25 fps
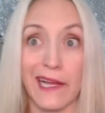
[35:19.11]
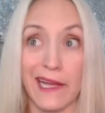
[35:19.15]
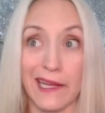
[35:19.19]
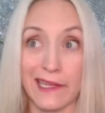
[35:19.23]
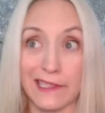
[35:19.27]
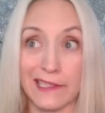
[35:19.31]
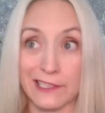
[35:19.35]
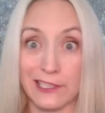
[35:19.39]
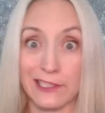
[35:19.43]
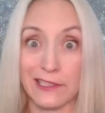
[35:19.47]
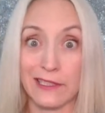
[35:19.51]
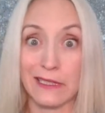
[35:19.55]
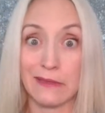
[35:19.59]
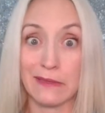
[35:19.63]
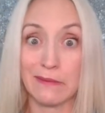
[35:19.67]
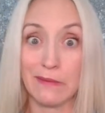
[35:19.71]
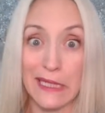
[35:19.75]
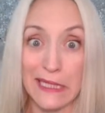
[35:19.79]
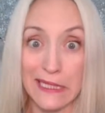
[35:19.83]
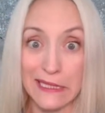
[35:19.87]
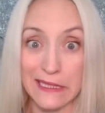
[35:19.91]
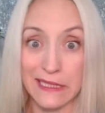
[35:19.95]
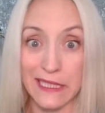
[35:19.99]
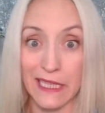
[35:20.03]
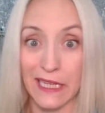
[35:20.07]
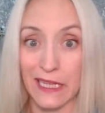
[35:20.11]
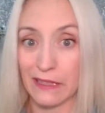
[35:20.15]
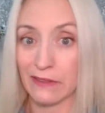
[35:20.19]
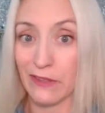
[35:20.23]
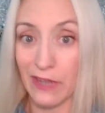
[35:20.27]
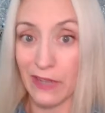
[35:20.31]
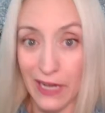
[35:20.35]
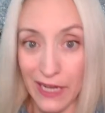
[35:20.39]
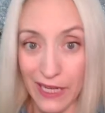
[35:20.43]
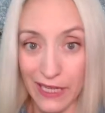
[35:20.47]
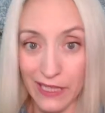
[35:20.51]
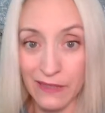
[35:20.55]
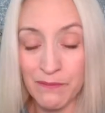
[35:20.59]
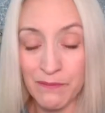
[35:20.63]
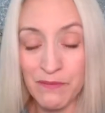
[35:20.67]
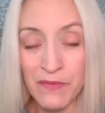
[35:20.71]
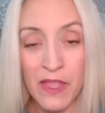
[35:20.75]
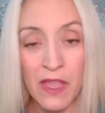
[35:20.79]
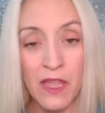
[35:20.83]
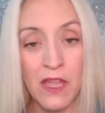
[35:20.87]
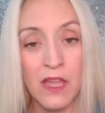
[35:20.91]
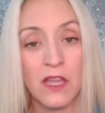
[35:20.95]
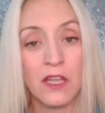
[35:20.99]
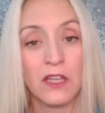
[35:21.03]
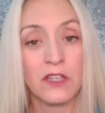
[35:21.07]
actually meditate, right?
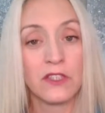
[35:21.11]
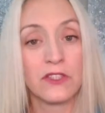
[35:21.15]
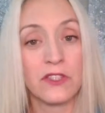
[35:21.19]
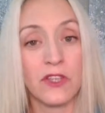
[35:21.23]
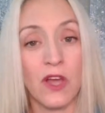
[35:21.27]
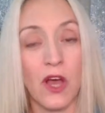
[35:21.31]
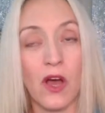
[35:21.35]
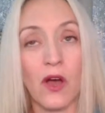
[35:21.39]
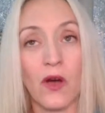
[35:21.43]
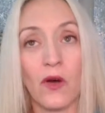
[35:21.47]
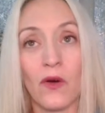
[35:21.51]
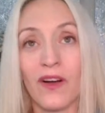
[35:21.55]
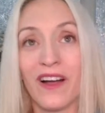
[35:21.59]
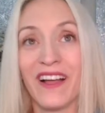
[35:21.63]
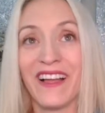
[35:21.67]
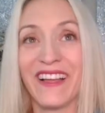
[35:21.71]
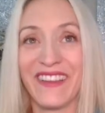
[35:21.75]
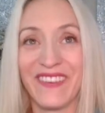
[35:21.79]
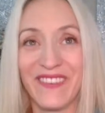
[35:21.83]
So